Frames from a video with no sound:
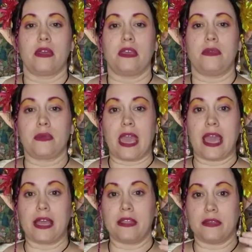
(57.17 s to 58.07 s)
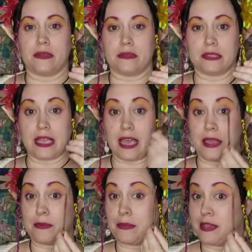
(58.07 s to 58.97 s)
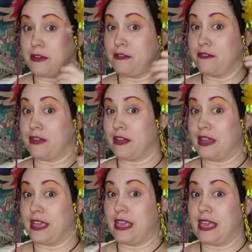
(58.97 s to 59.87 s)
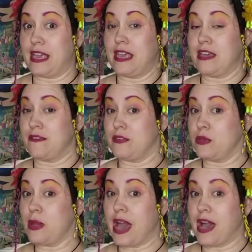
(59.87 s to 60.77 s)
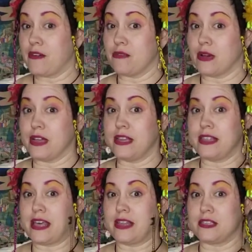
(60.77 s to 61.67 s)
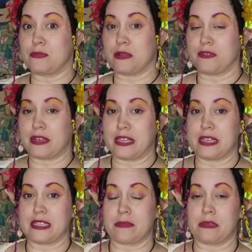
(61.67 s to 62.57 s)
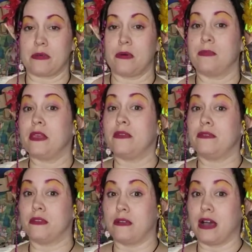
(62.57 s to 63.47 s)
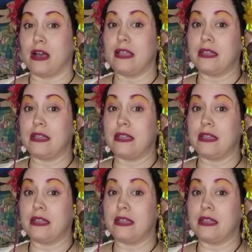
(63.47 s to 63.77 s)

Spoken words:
you can use a real fairy key if you have one. That is perfectly acceptable, but you do not